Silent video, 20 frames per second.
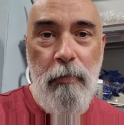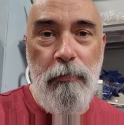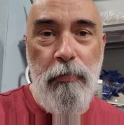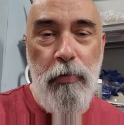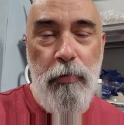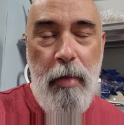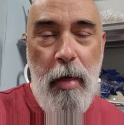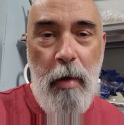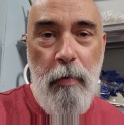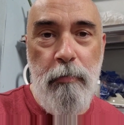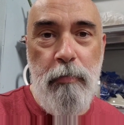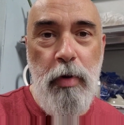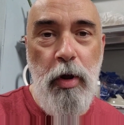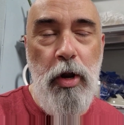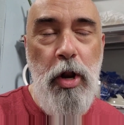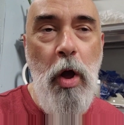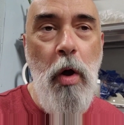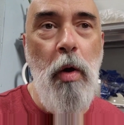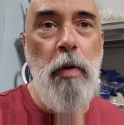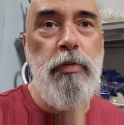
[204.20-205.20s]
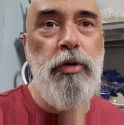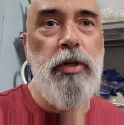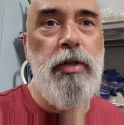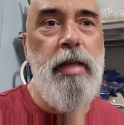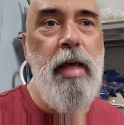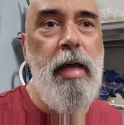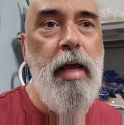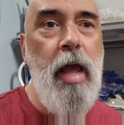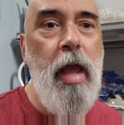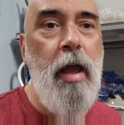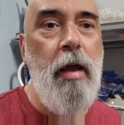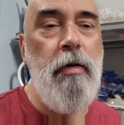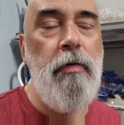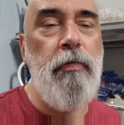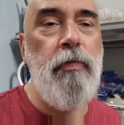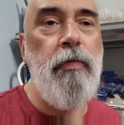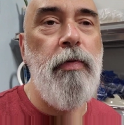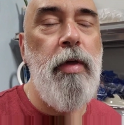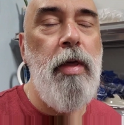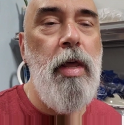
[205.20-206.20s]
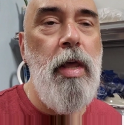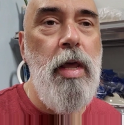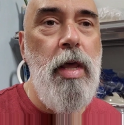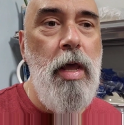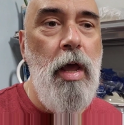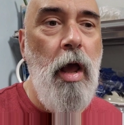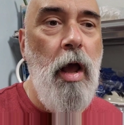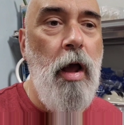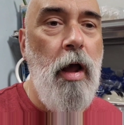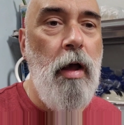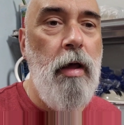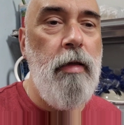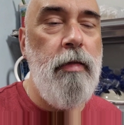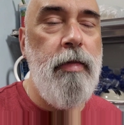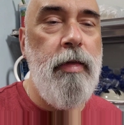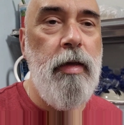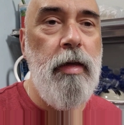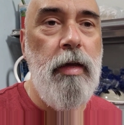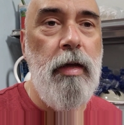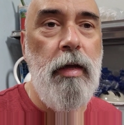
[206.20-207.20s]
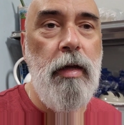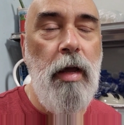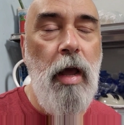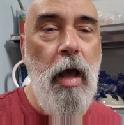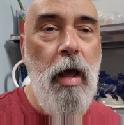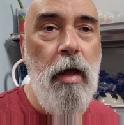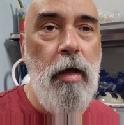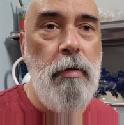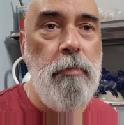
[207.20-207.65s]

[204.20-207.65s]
for them. You know, I'm just thinking of the